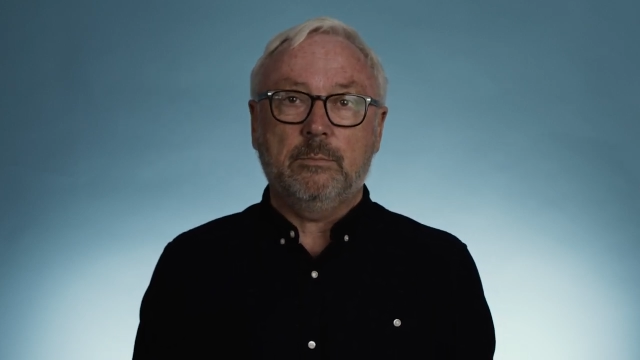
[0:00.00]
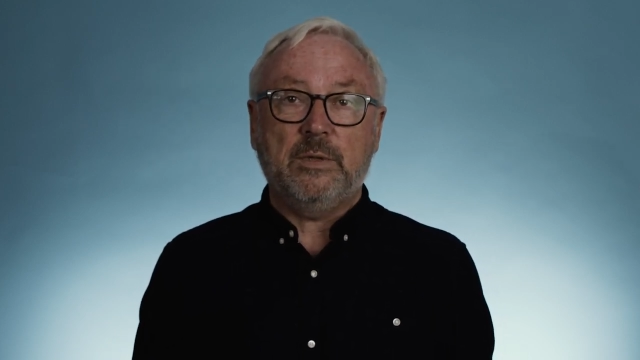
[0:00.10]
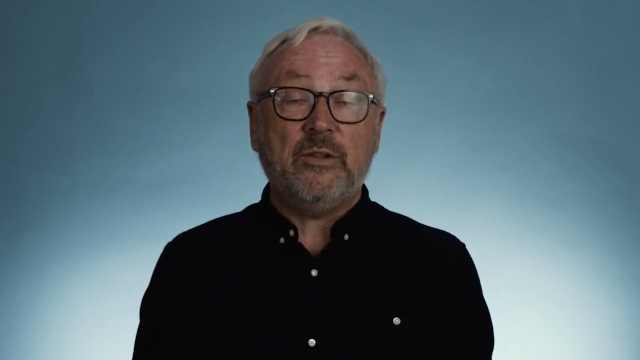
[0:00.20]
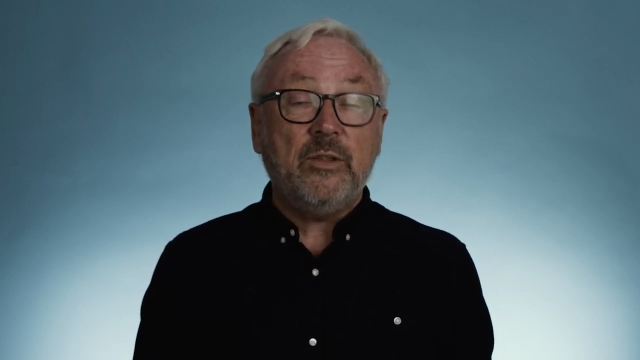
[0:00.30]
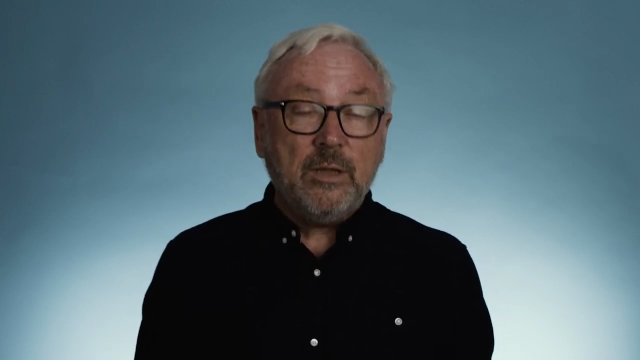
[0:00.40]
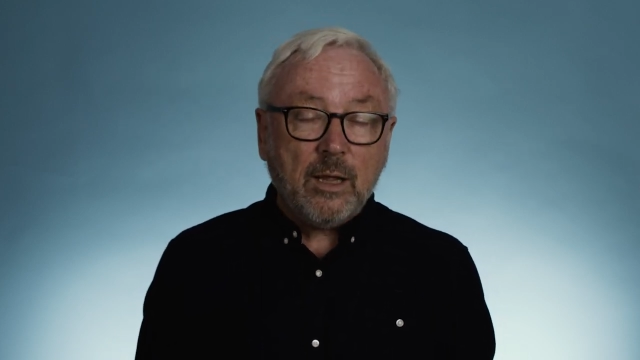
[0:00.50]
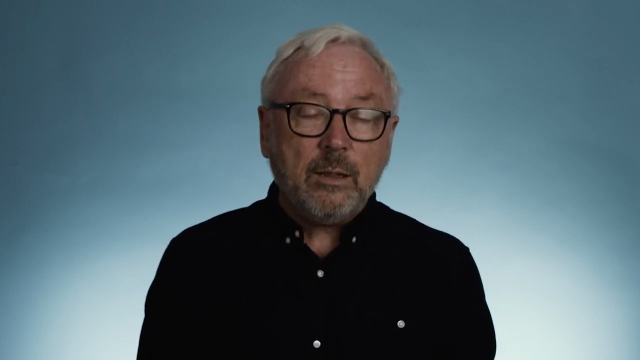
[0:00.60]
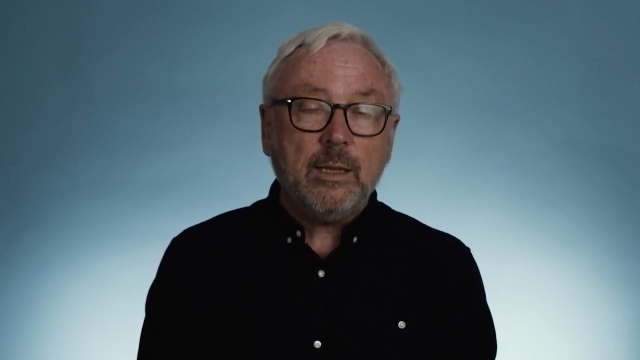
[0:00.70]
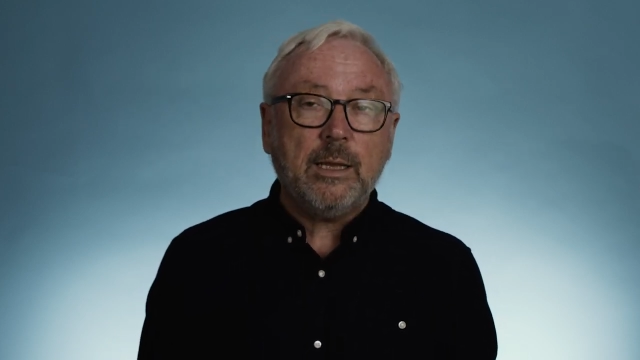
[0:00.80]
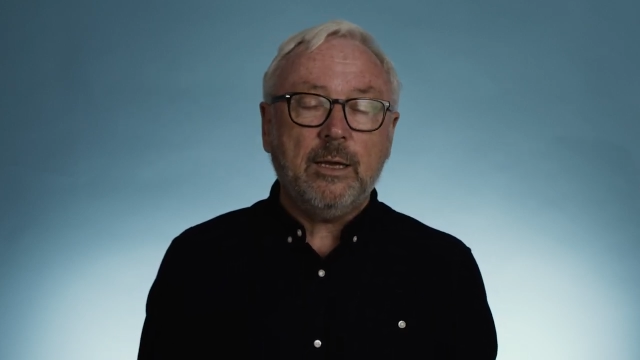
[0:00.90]
There's
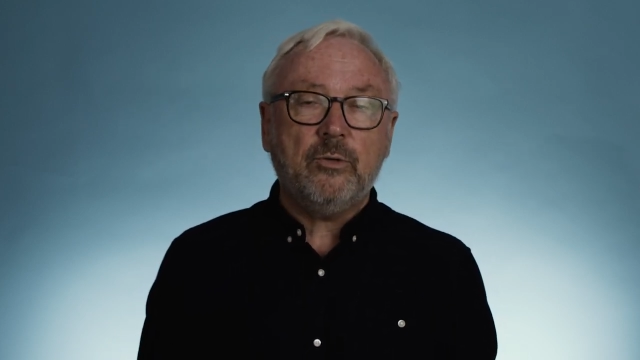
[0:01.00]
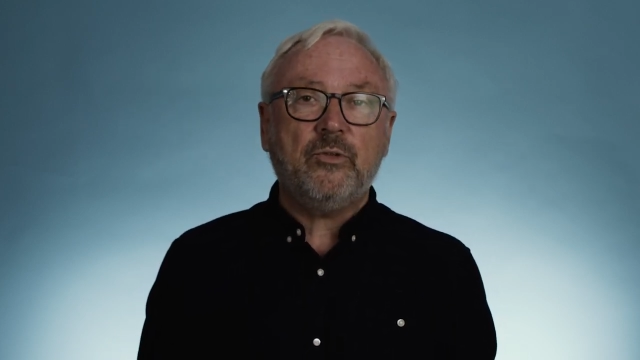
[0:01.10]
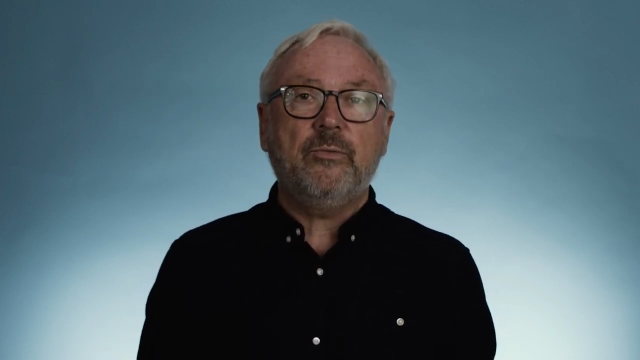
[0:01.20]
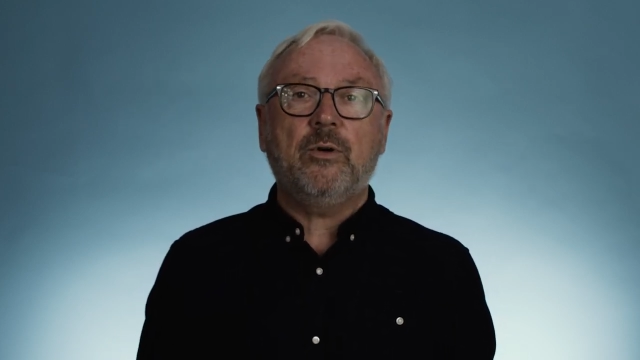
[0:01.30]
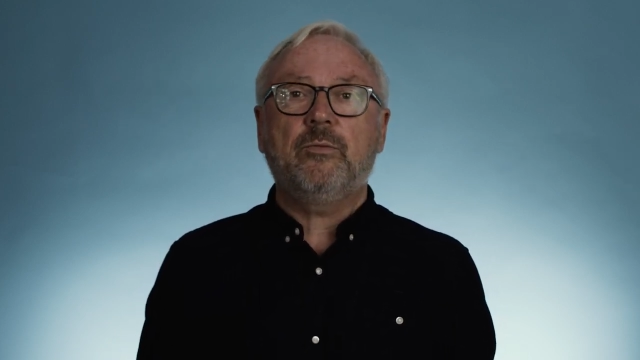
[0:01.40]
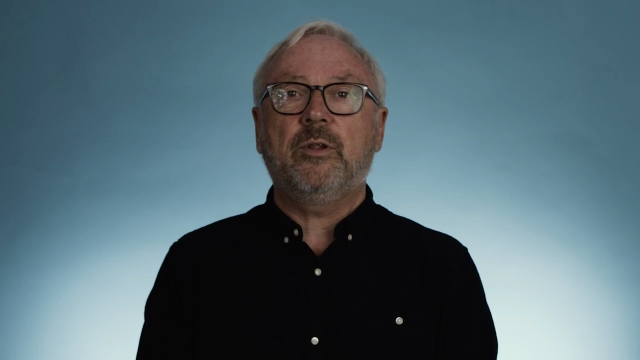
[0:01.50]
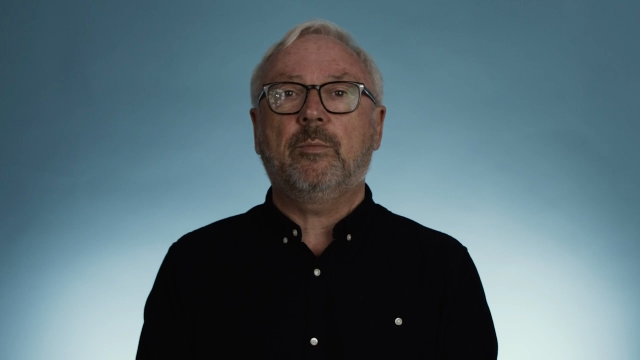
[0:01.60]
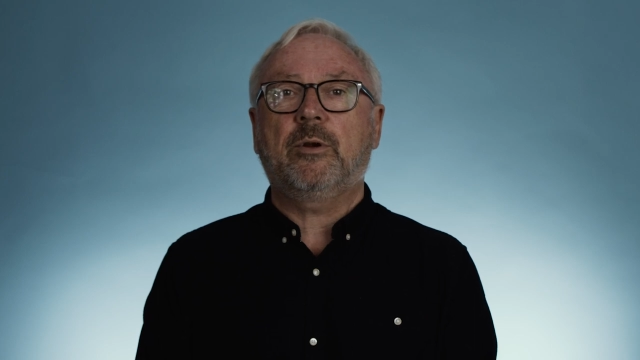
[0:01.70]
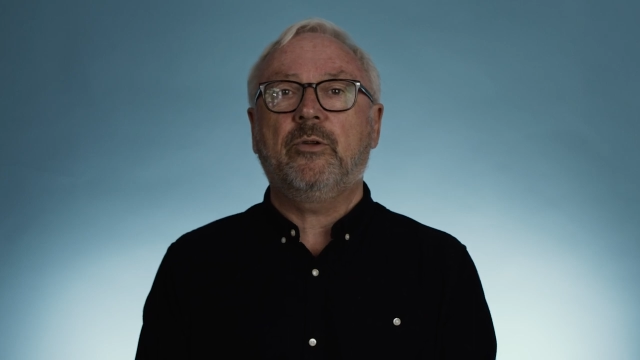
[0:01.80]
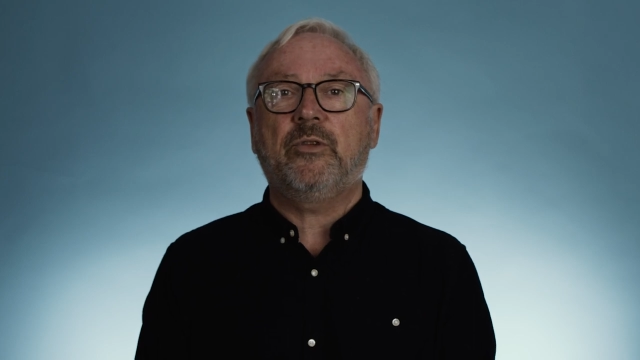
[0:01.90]
nothing else involved in the
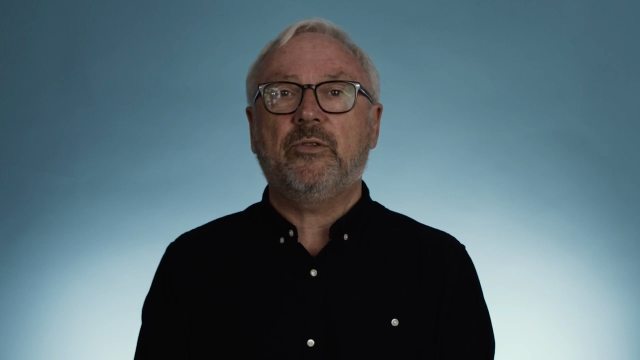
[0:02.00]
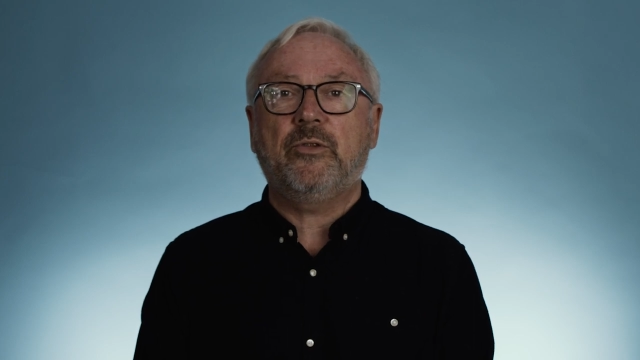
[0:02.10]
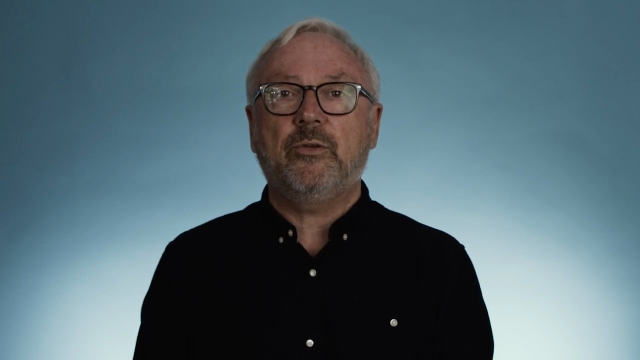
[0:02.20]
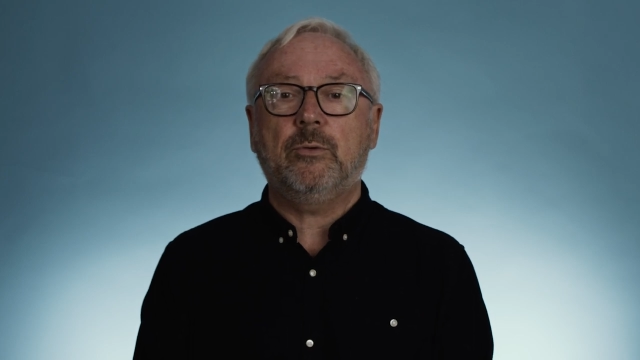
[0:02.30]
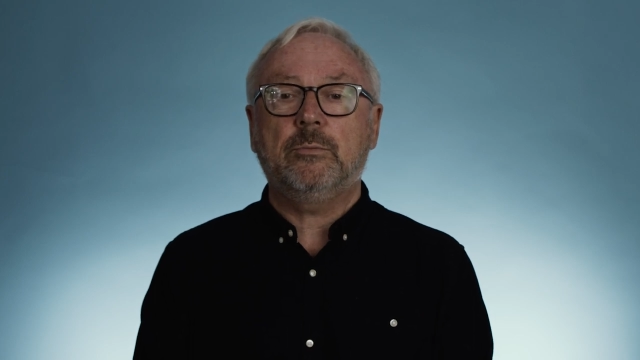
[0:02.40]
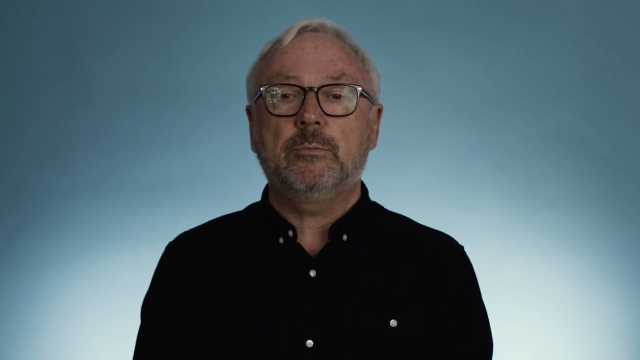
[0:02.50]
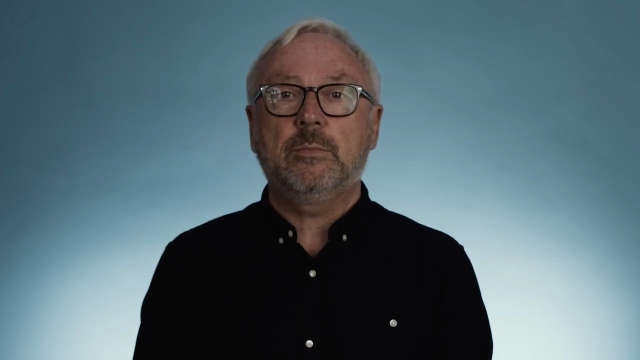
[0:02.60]
process at all.